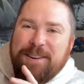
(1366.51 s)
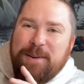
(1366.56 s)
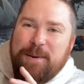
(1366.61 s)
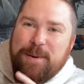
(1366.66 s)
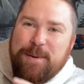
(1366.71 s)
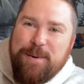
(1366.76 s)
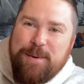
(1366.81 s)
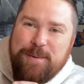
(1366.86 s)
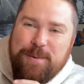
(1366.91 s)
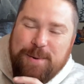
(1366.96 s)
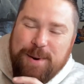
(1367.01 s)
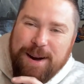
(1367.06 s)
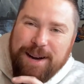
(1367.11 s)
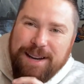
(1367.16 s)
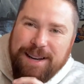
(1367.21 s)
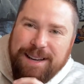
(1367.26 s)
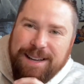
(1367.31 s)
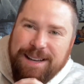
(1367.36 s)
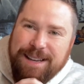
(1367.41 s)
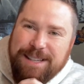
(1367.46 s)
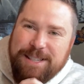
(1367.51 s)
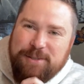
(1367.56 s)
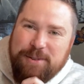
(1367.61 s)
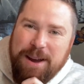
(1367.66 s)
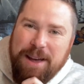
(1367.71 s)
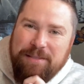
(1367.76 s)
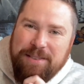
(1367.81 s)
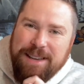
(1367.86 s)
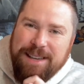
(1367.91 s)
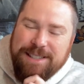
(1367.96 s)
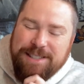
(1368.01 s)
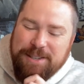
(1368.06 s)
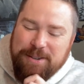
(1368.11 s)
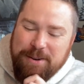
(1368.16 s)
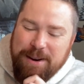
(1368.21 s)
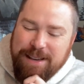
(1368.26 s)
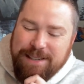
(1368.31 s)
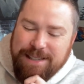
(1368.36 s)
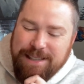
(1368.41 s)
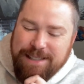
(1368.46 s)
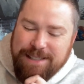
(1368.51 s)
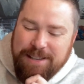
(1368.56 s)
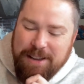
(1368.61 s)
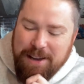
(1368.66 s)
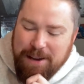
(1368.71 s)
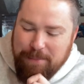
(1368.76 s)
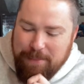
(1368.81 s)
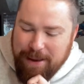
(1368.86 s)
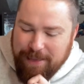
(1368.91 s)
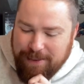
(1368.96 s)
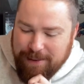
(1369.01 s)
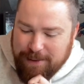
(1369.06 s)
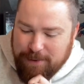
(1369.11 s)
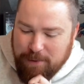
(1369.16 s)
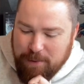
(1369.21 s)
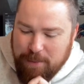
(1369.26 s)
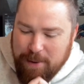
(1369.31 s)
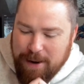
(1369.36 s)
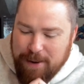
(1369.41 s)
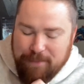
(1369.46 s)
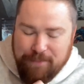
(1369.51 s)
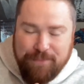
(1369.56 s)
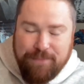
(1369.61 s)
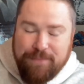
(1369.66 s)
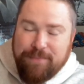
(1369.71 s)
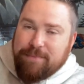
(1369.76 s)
Whew. Extravagant generosity. Let's talk about this for a minute.